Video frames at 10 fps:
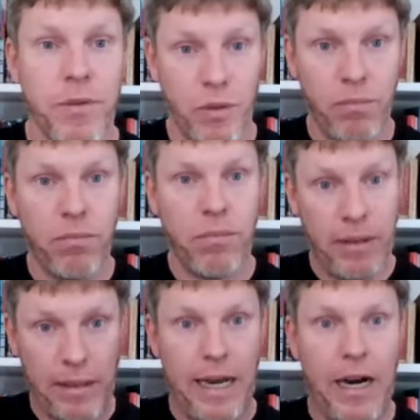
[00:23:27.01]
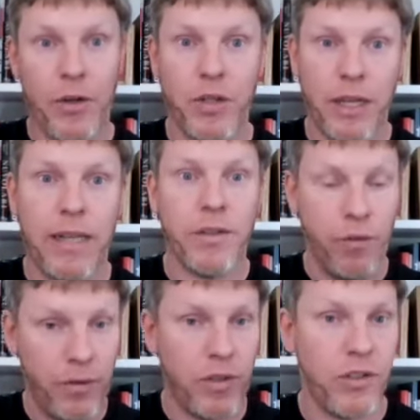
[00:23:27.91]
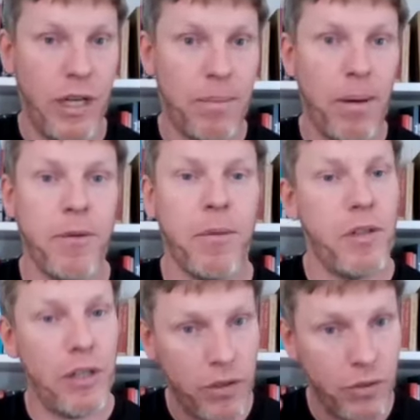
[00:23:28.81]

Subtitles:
So the large scale stuff is the shape optimization,